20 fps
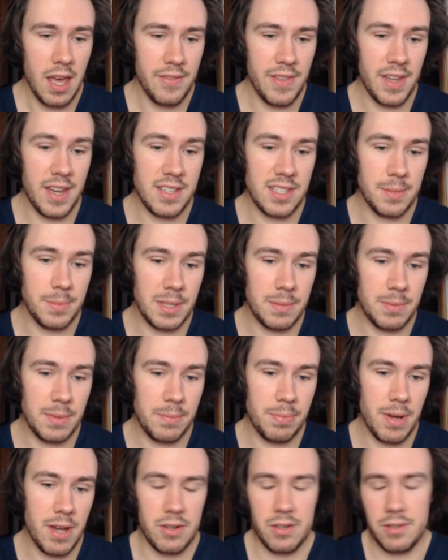That is something to be
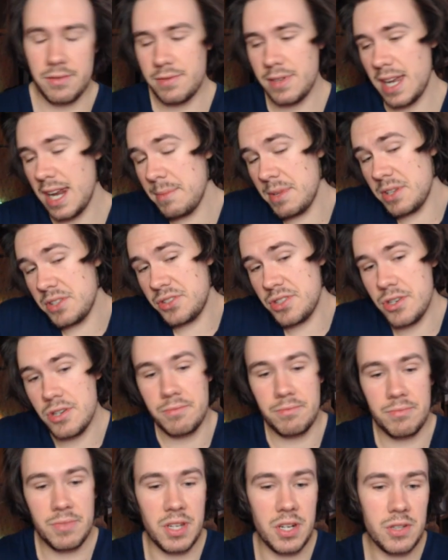proud of. And sure,
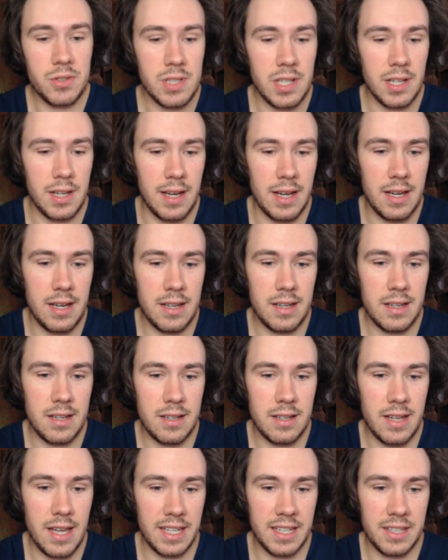
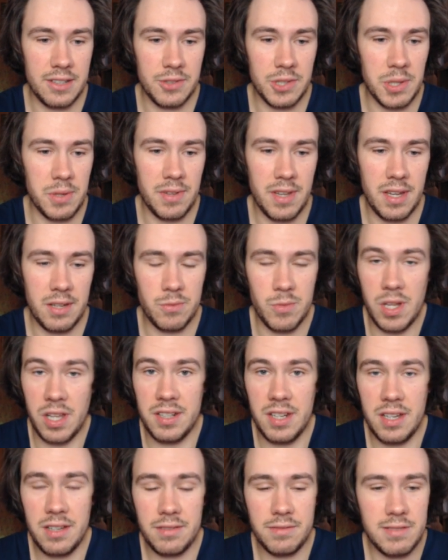I can agree with that well
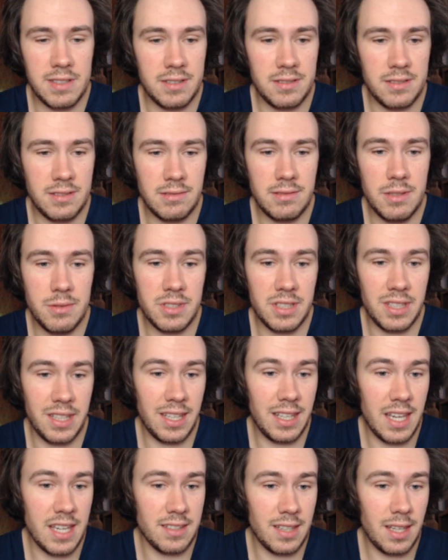enough. It was a
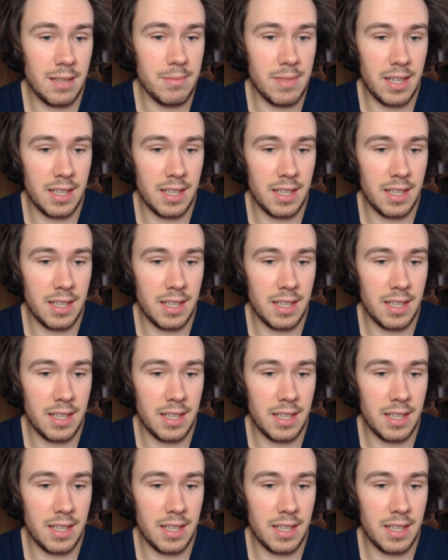kick-ass game.